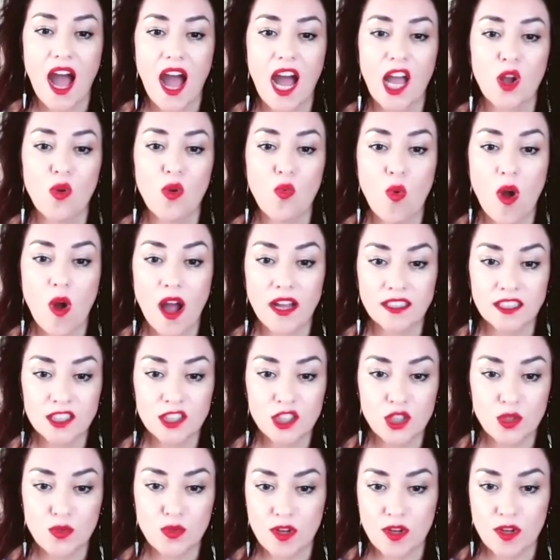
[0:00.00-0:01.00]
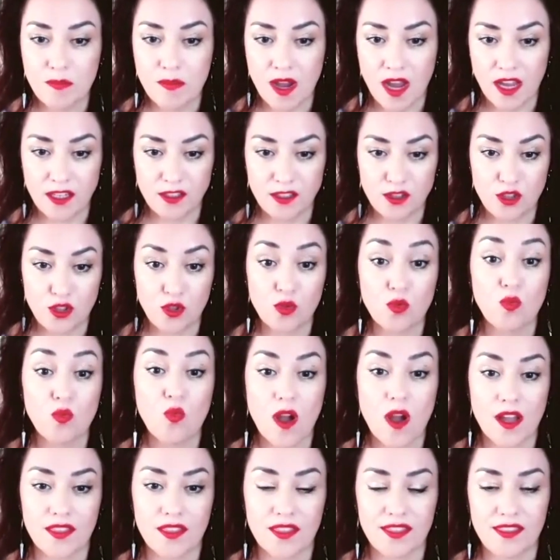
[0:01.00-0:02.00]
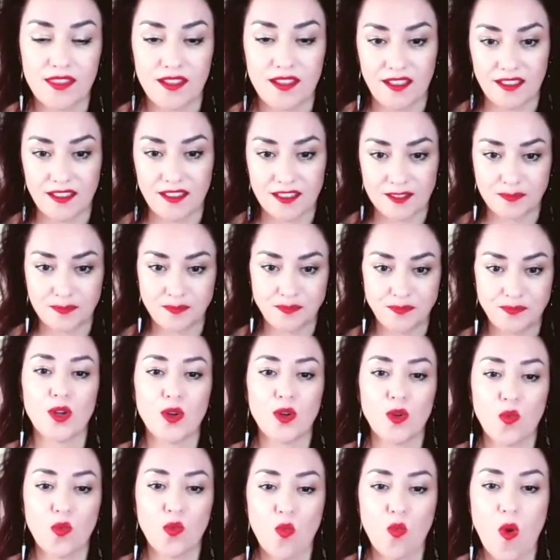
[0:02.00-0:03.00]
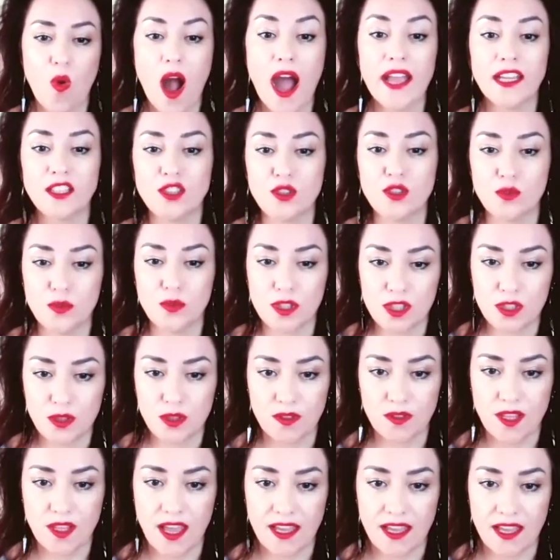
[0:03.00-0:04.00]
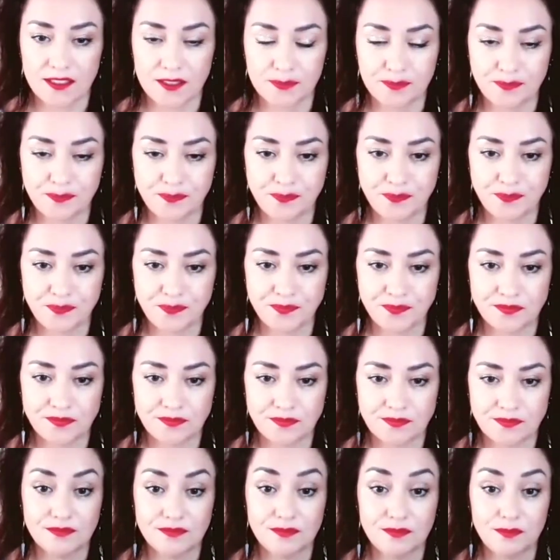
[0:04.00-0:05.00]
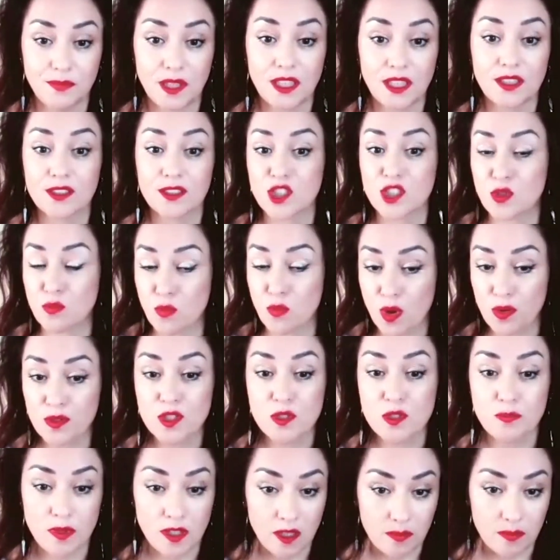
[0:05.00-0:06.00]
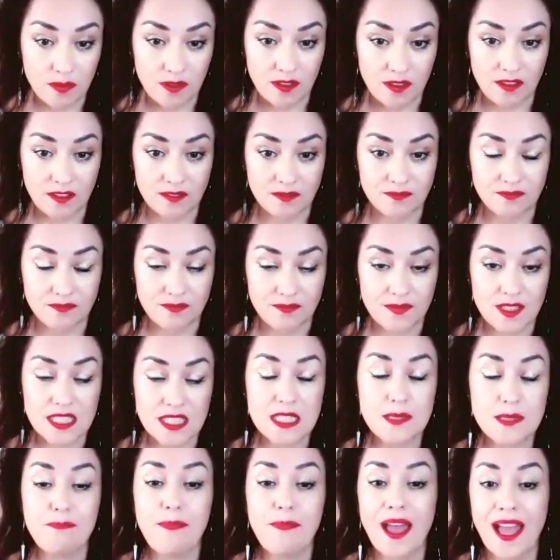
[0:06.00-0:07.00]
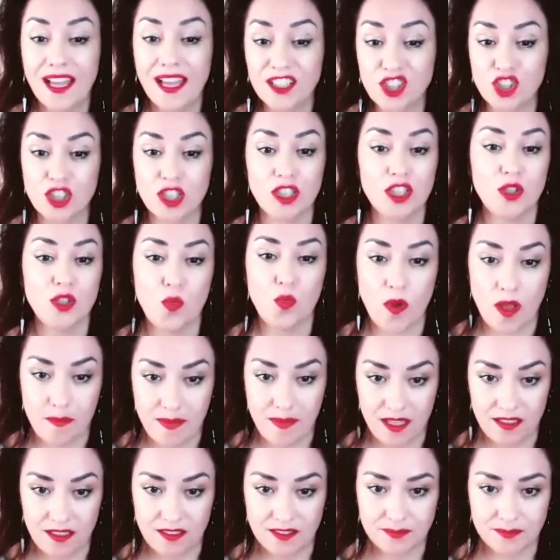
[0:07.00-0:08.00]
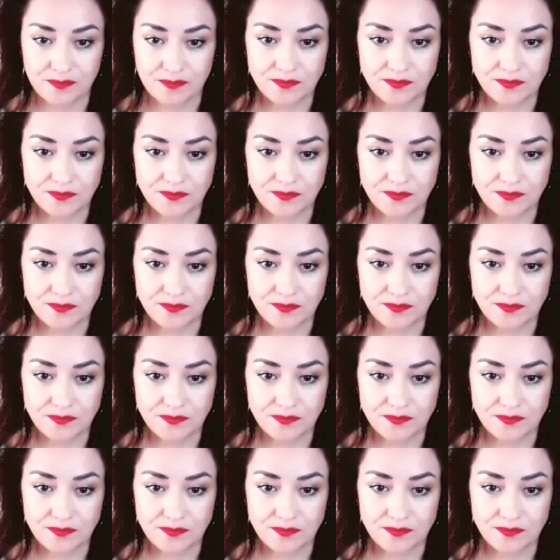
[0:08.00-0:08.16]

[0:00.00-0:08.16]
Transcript: I want to remind you one thing. Why do we do that? Because most people, especially women,